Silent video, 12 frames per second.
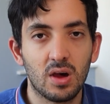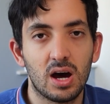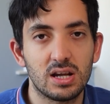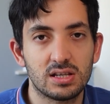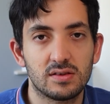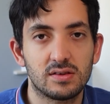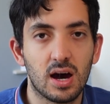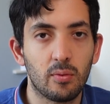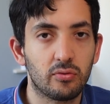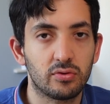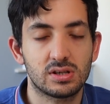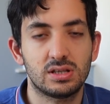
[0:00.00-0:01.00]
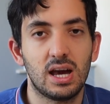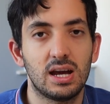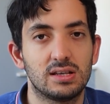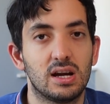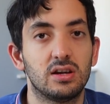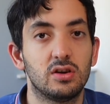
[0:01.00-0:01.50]
and there's a tab for
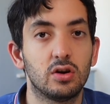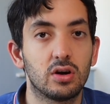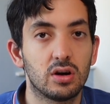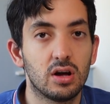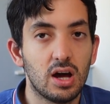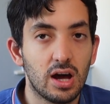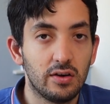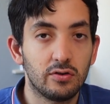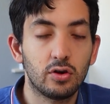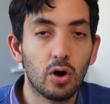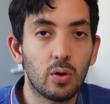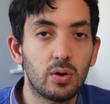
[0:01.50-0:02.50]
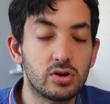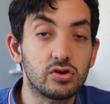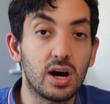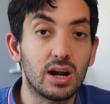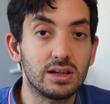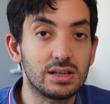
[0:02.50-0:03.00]
states, and you can go and
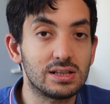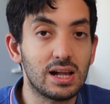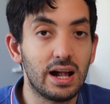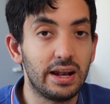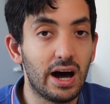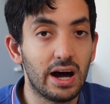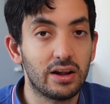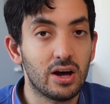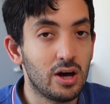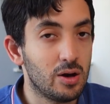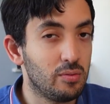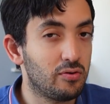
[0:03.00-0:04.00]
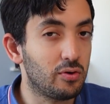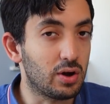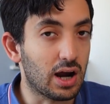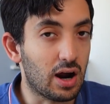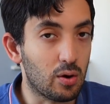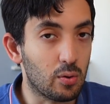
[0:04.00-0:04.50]
try and understand that before you
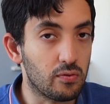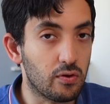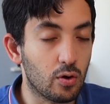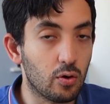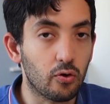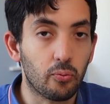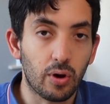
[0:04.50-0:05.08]
carry on with the course.